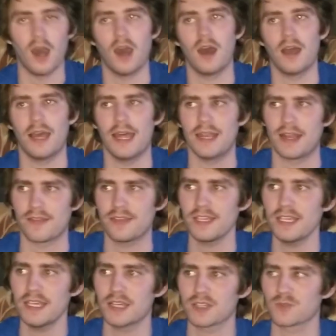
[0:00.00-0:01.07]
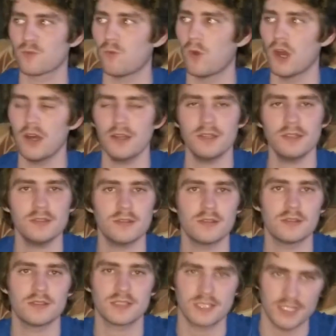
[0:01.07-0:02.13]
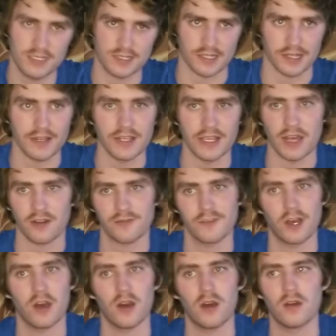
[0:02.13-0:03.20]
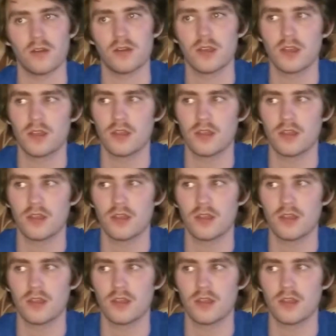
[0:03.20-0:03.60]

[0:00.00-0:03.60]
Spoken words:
And I think he has one season in the NFL